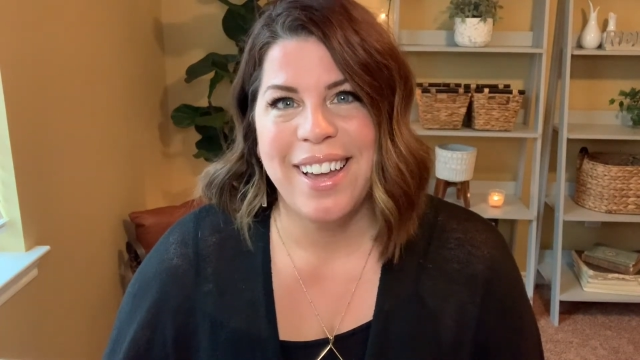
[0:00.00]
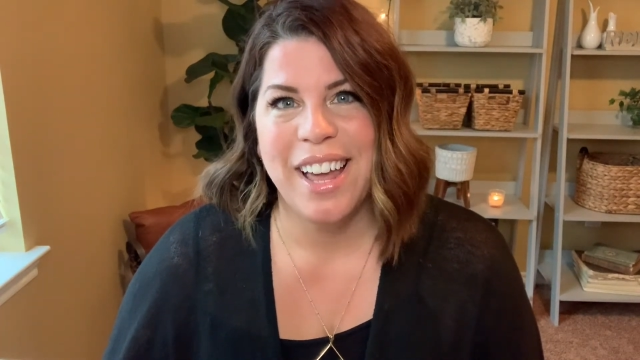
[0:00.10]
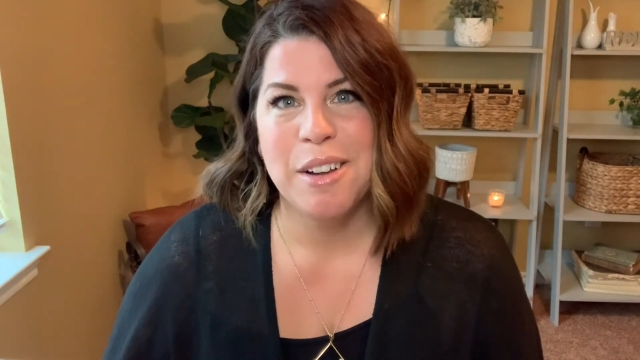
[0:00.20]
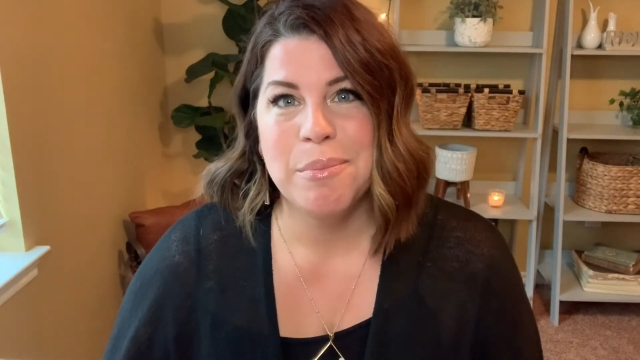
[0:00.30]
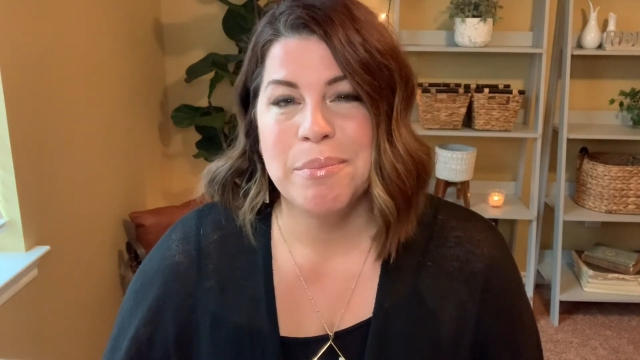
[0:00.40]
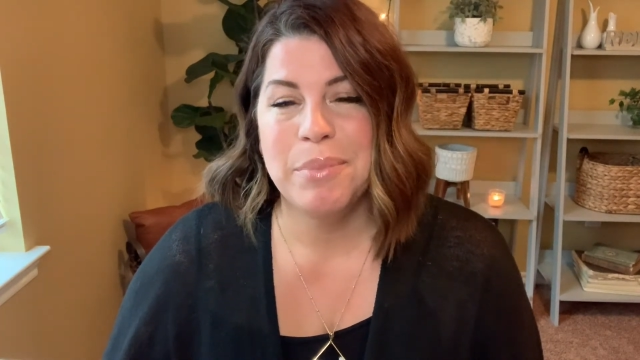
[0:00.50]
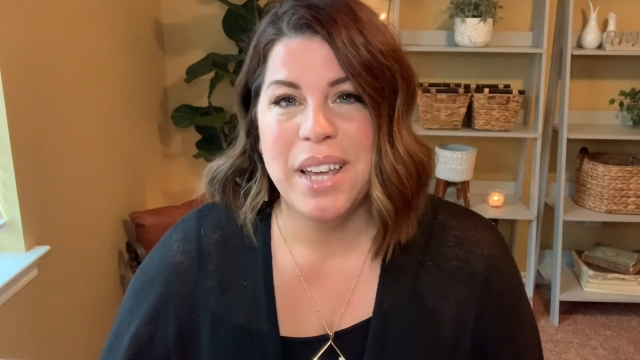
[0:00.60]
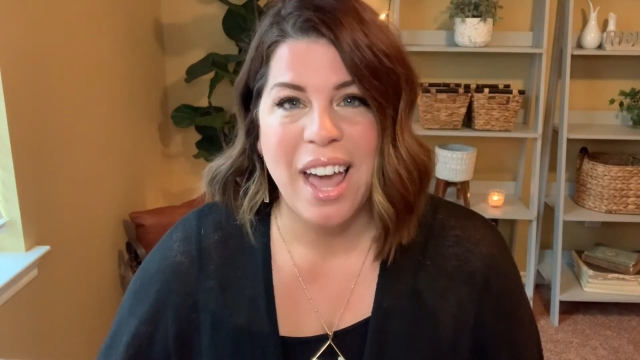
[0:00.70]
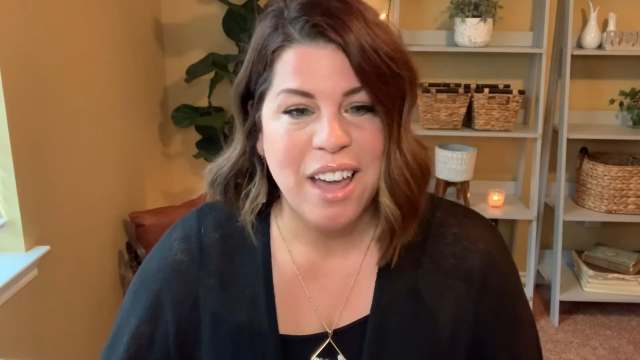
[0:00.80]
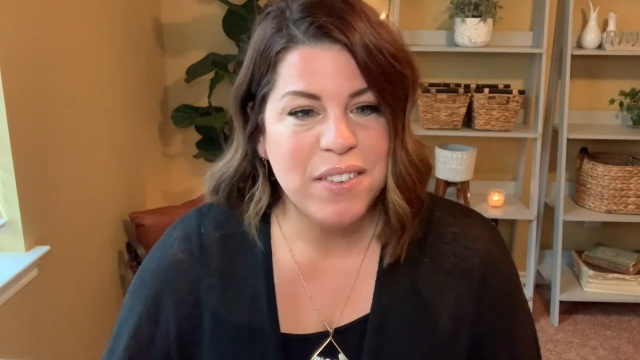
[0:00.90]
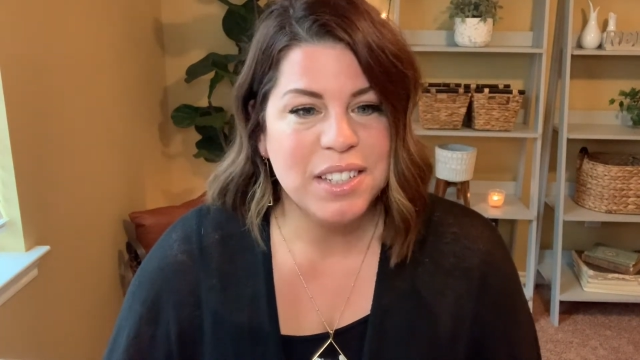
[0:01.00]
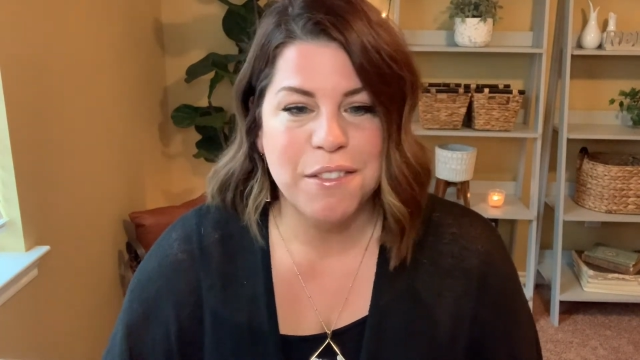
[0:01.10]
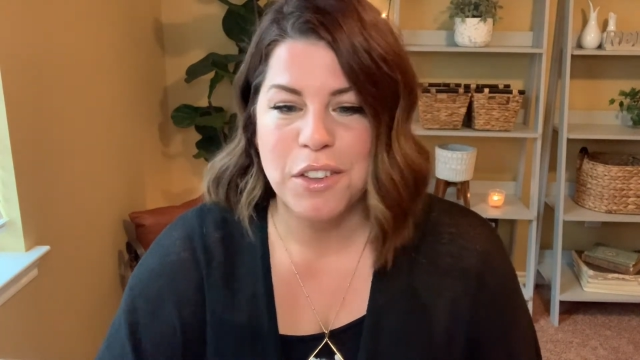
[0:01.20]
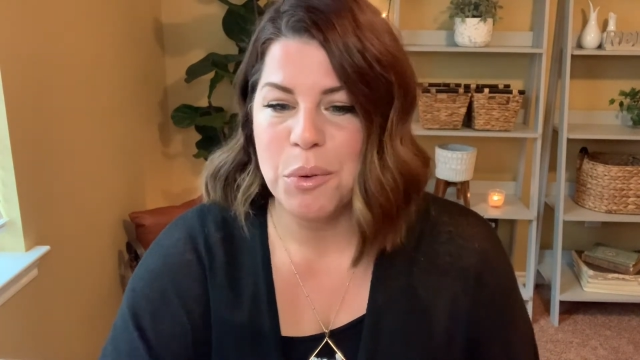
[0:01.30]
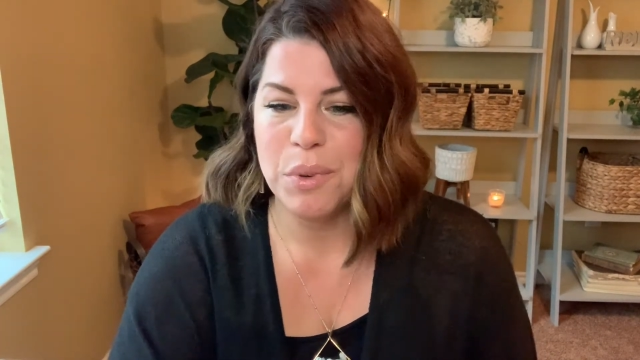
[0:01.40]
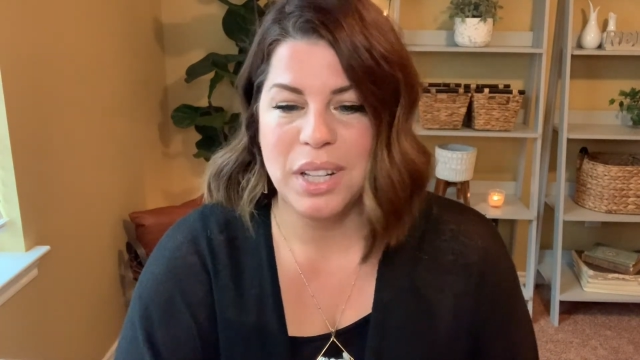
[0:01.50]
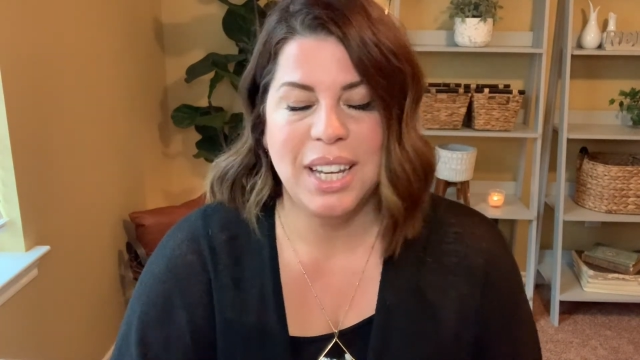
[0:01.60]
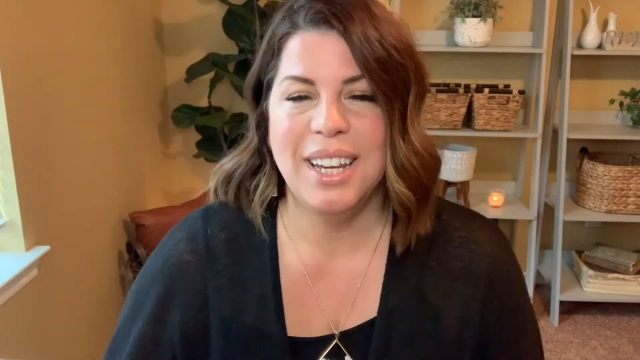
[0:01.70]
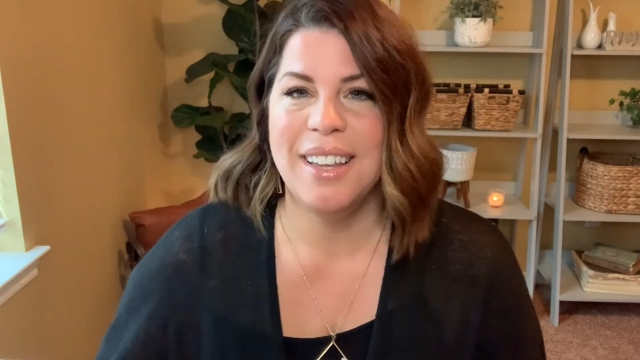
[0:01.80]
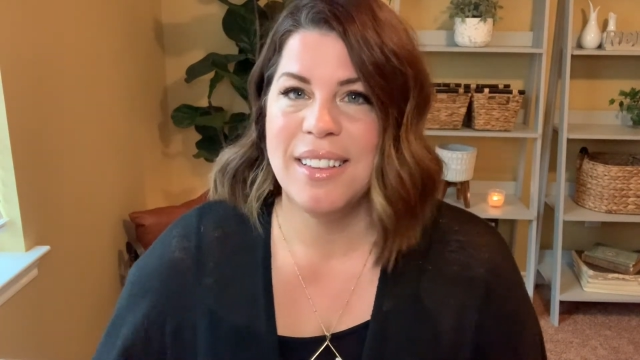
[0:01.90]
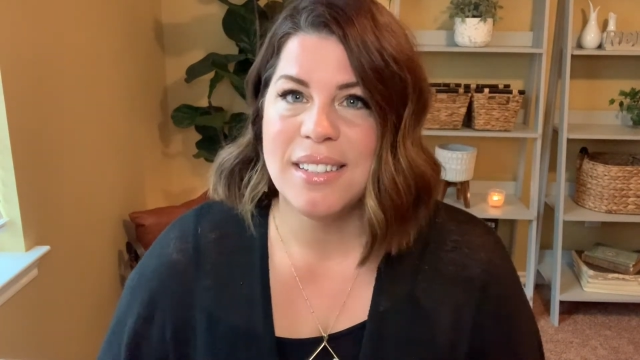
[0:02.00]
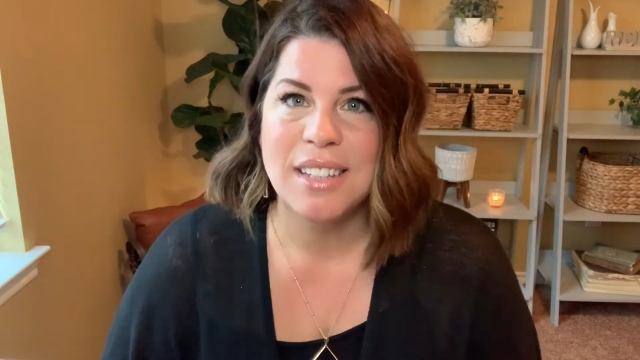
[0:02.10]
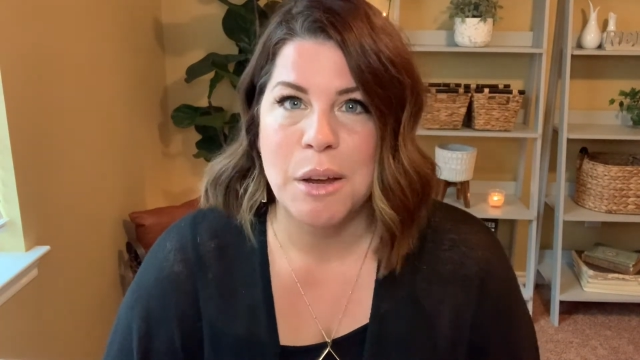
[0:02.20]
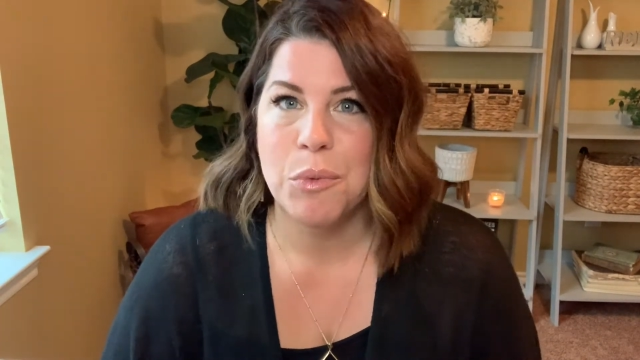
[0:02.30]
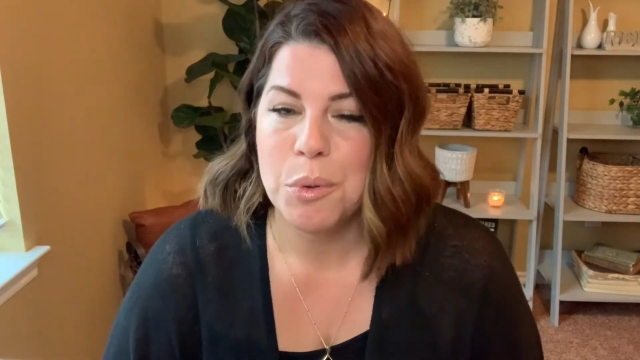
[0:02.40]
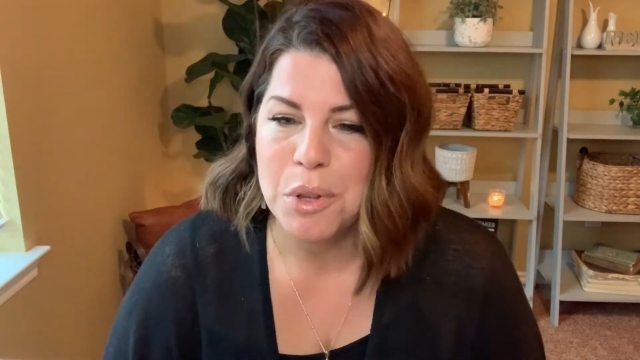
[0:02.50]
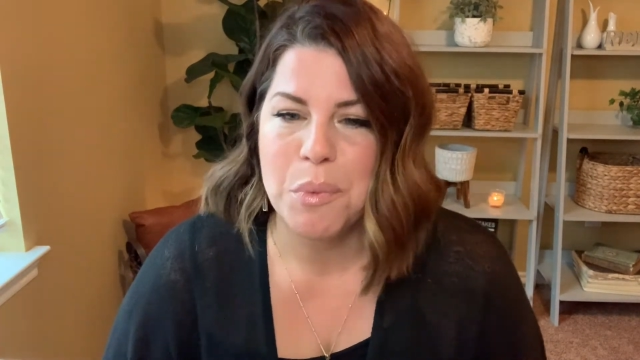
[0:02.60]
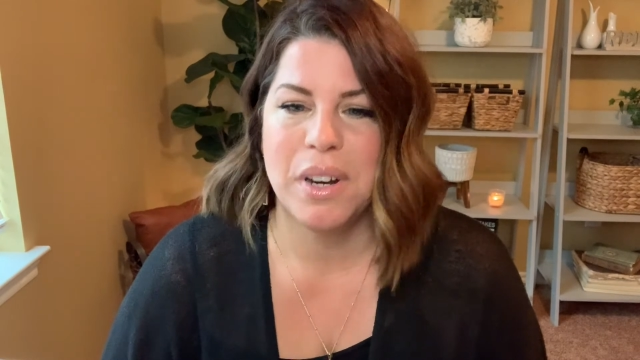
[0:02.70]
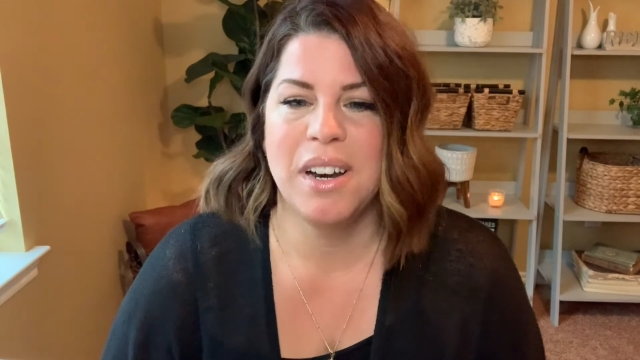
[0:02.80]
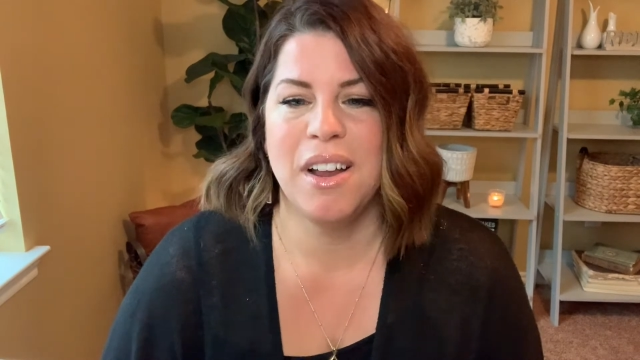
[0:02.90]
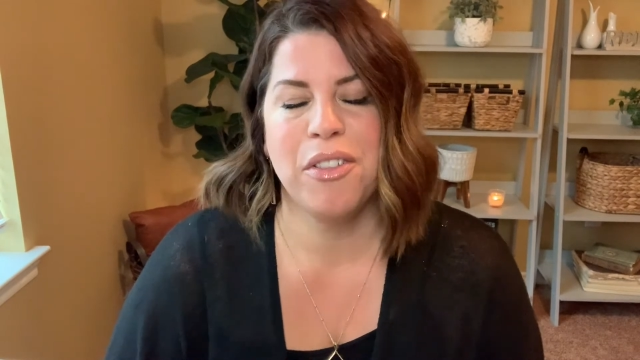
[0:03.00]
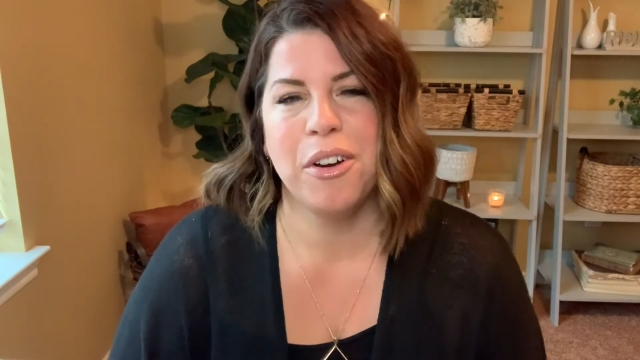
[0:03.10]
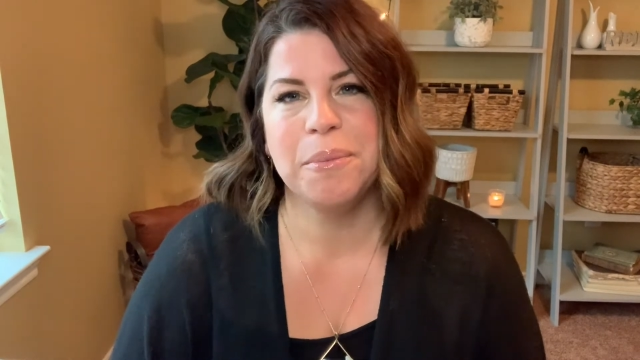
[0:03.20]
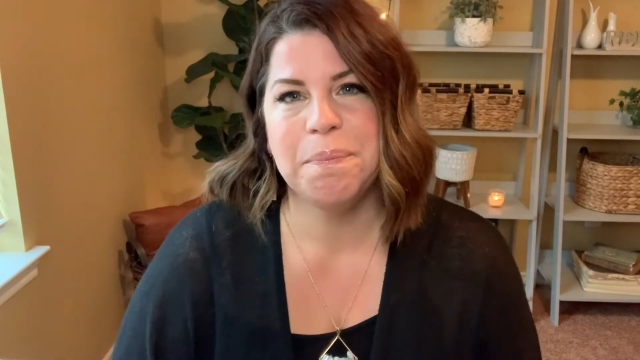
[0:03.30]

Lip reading: and behave as if they're really in the same room with one another.